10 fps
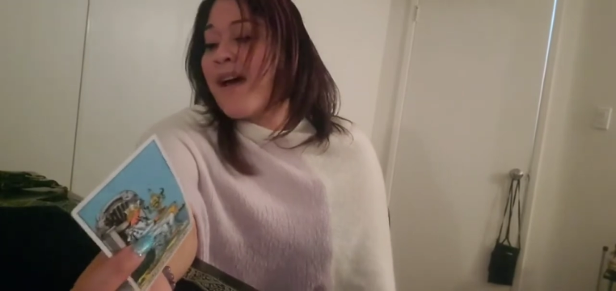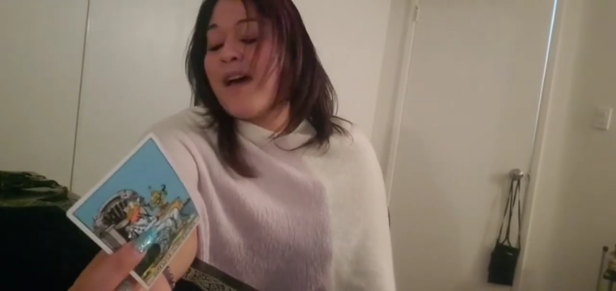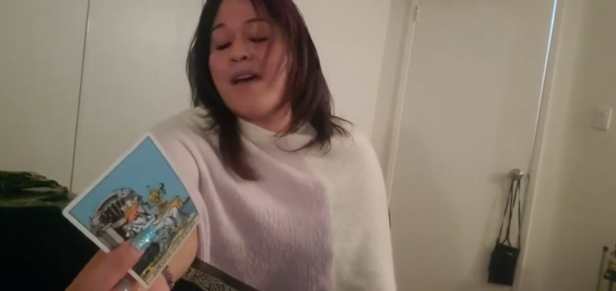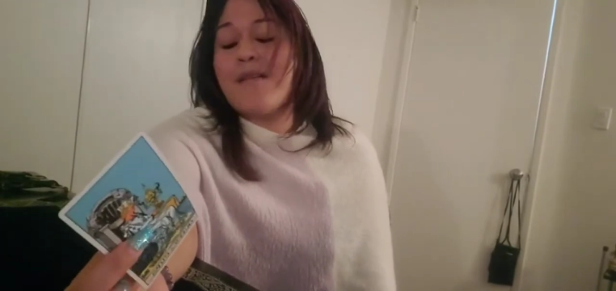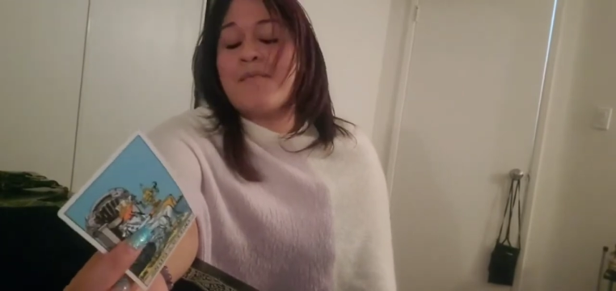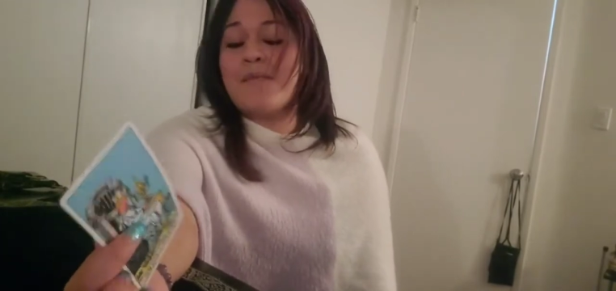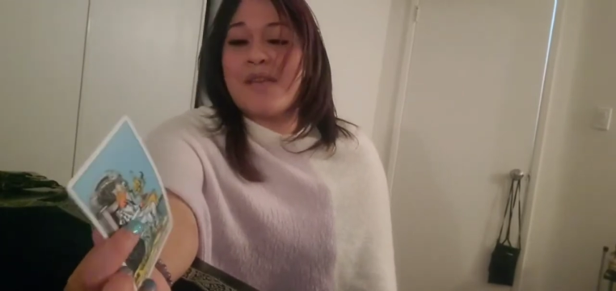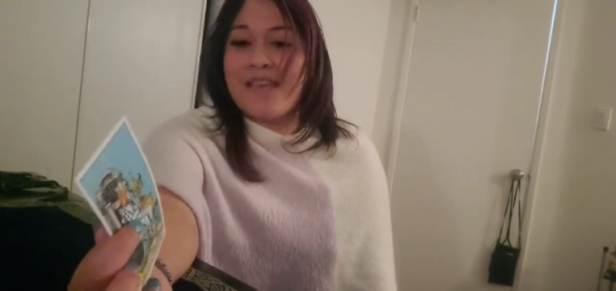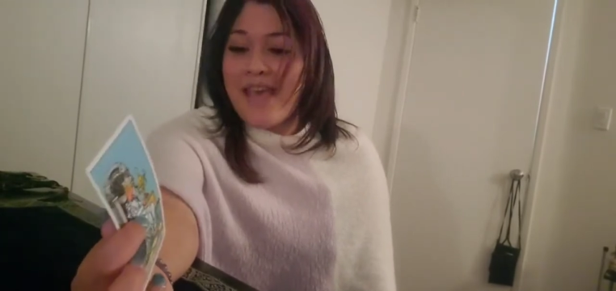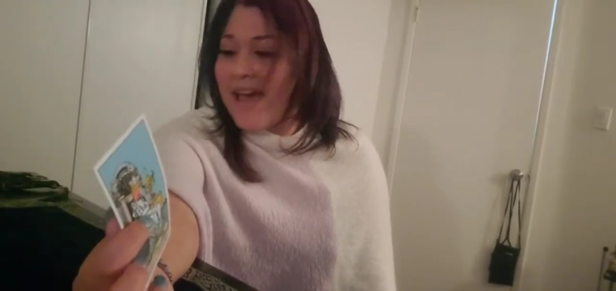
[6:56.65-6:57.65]

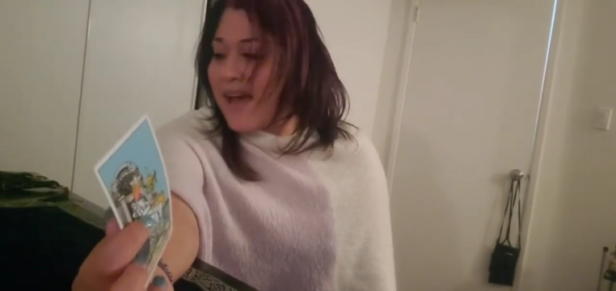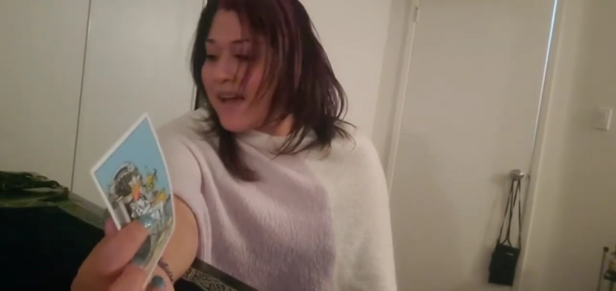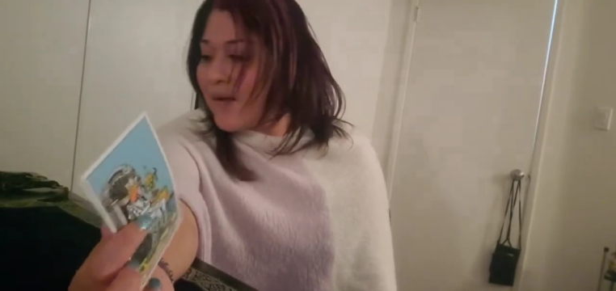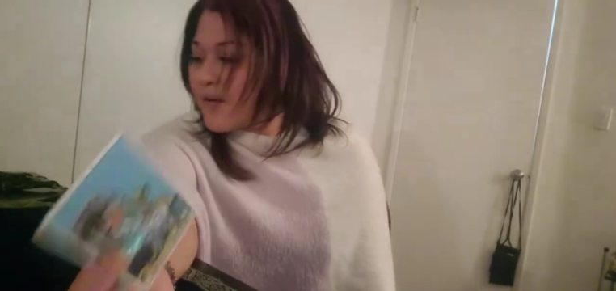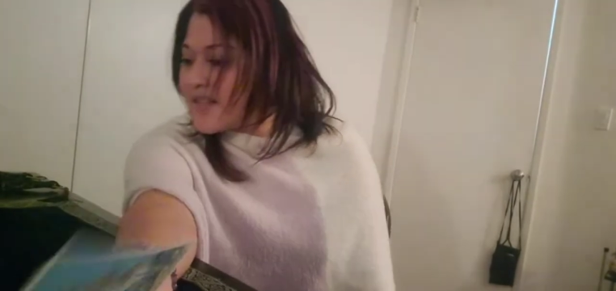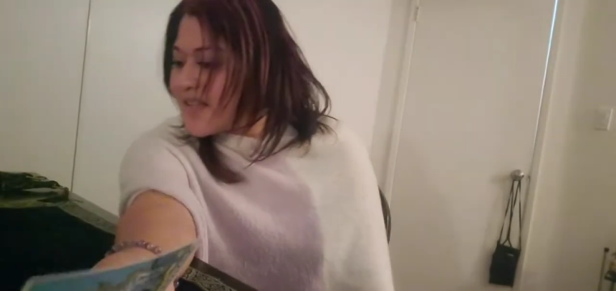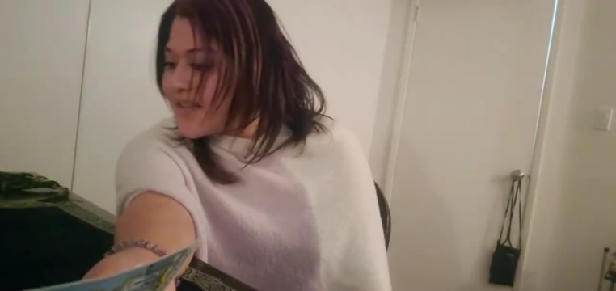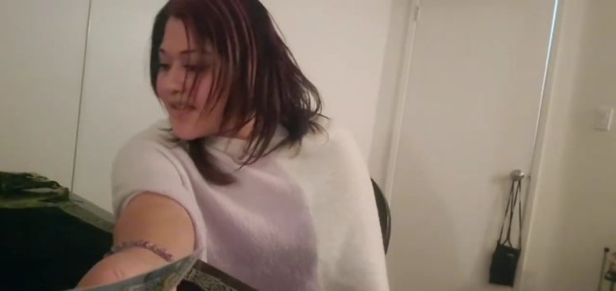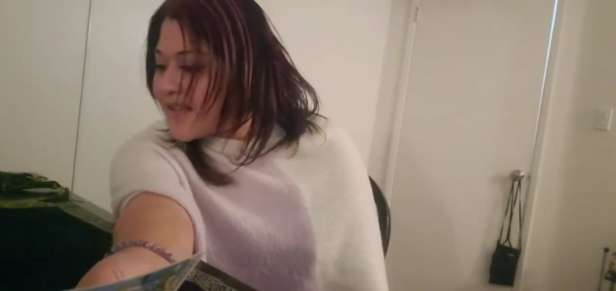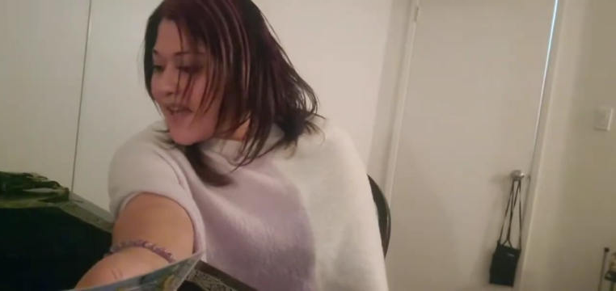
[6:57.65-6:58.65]
But yeah, or is
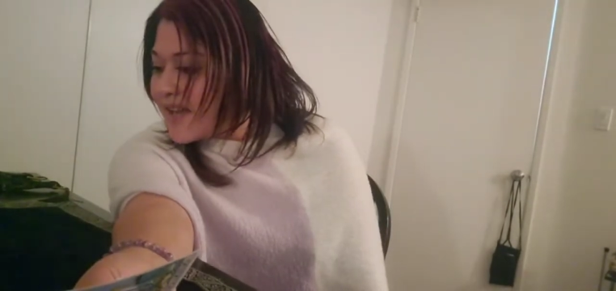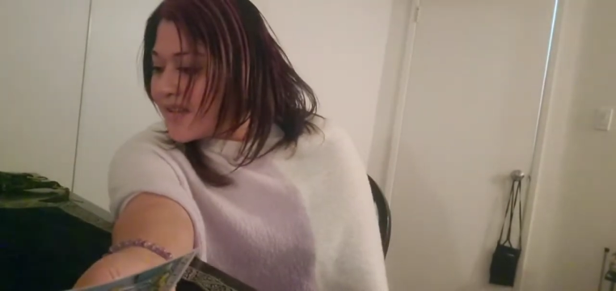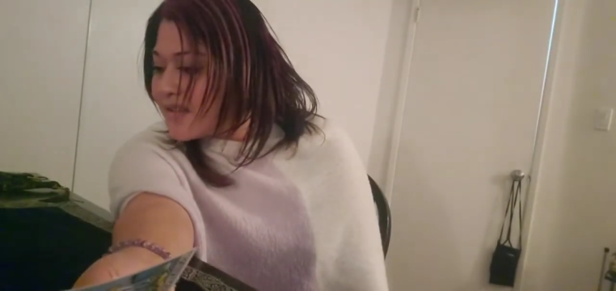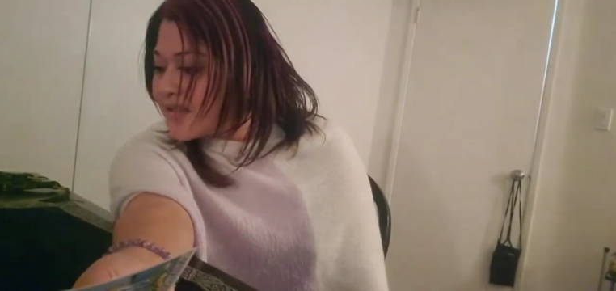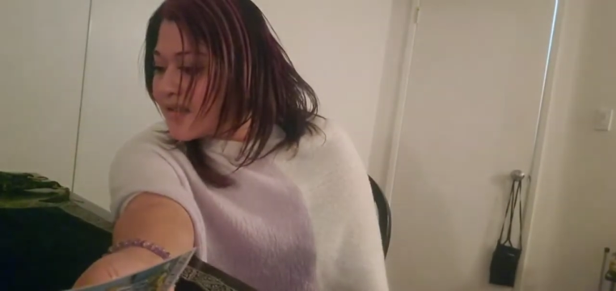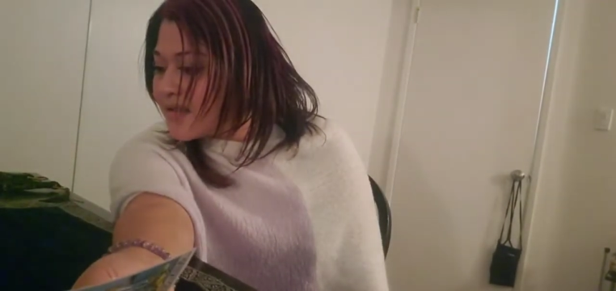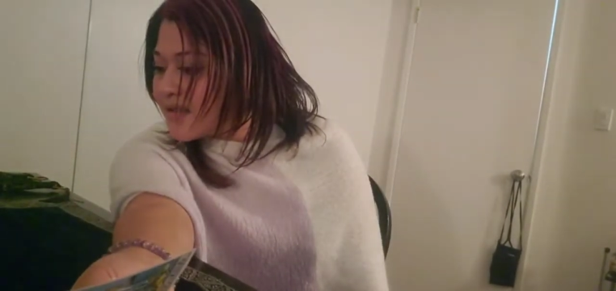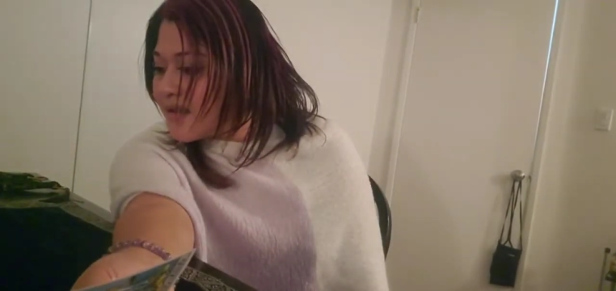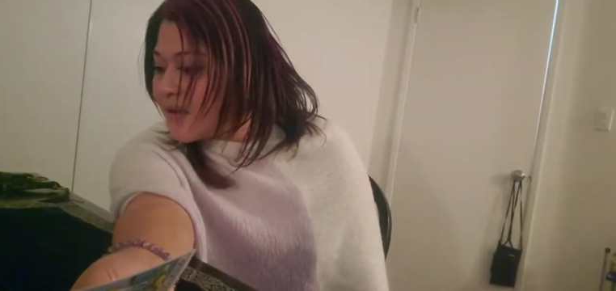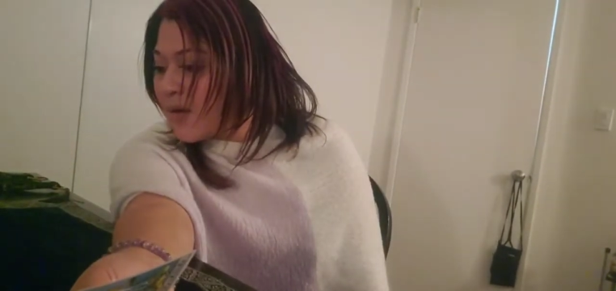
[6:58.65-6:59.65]
that the 10?
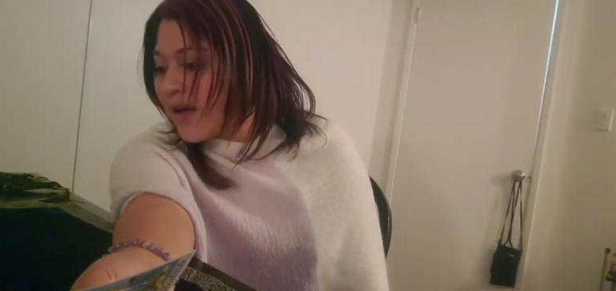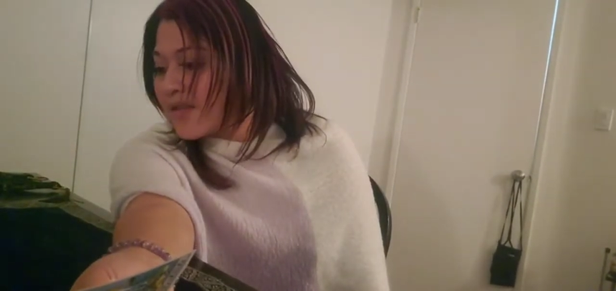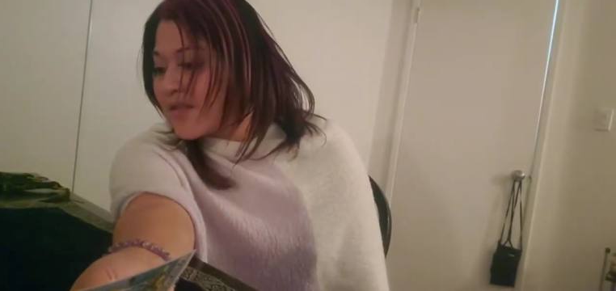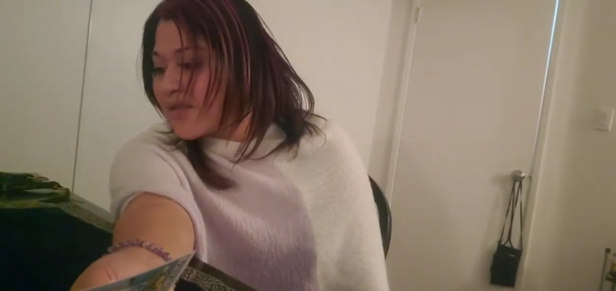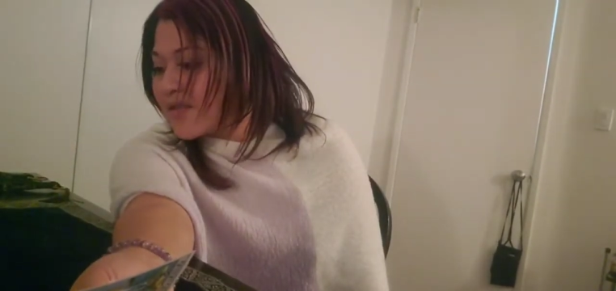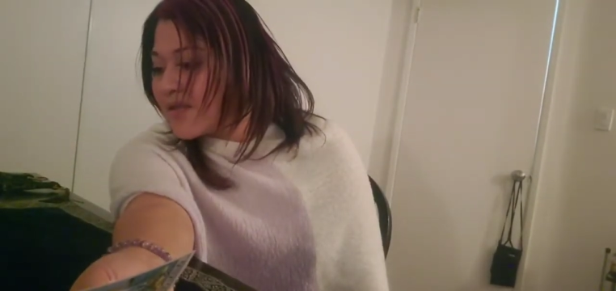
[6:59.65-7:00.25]
Oh gosh.